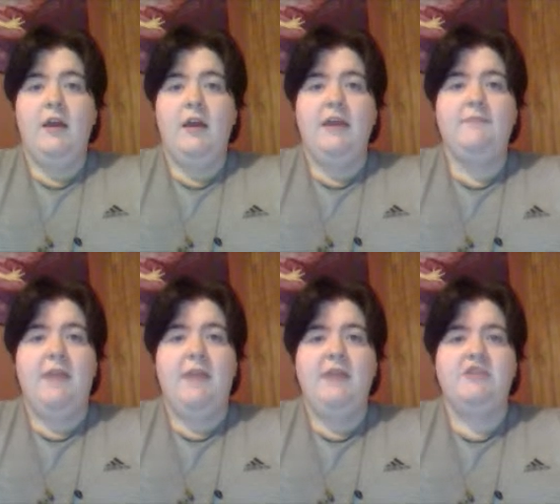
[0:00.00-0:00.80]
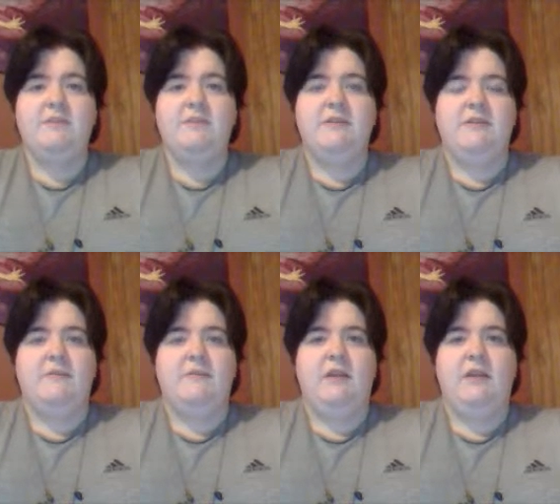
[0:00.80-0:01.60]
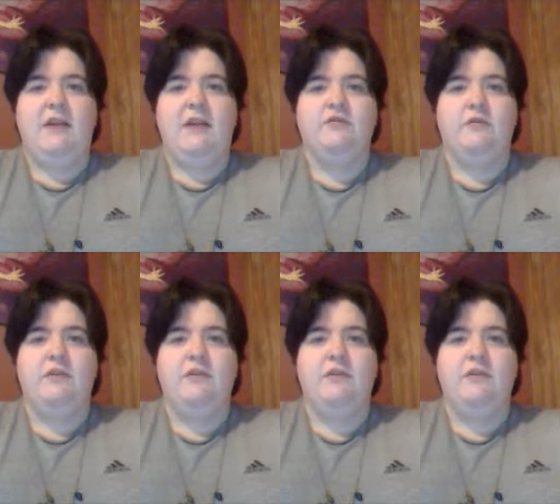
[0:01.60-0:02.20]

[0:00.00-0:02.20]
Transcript: It may just be something natural and